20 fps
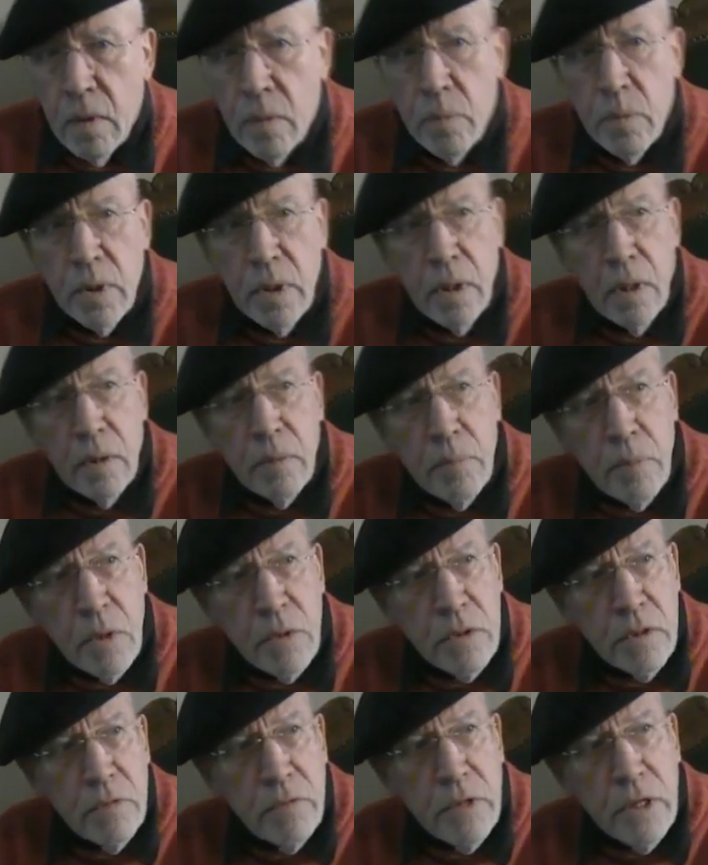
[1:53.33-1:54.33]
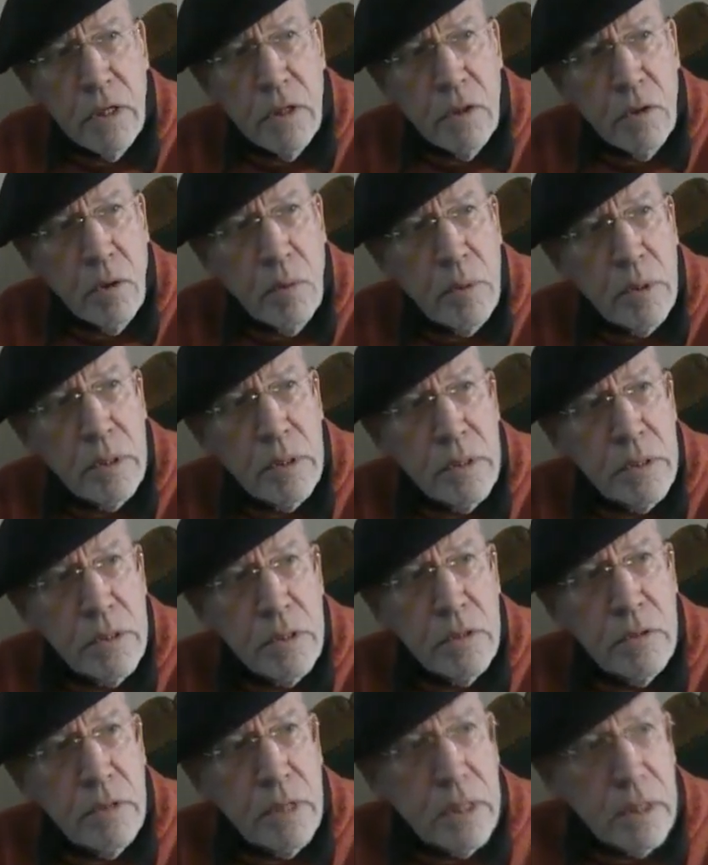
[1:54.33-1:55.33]
And most of economics is
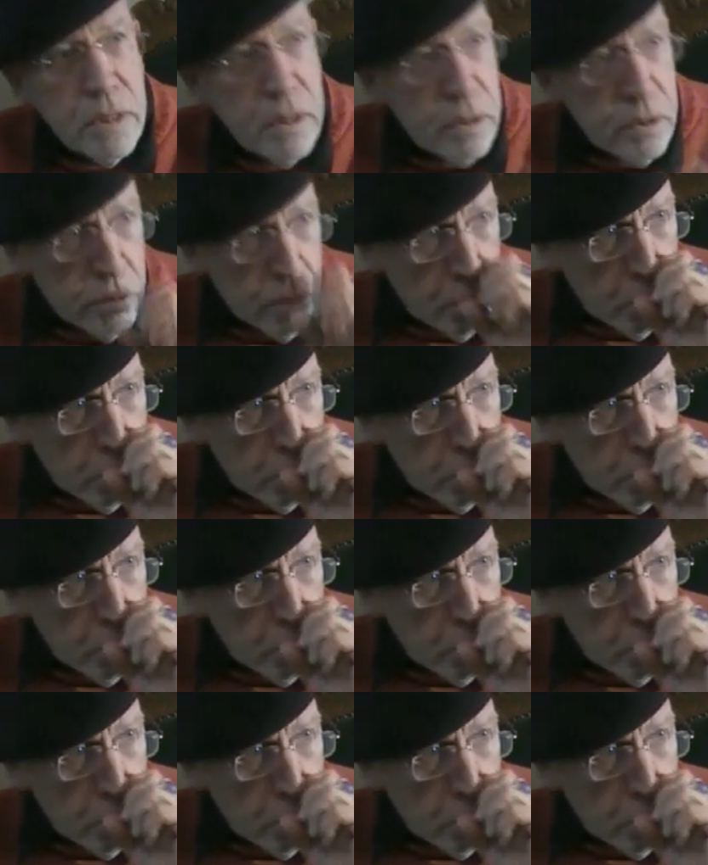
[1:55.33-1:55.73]
directed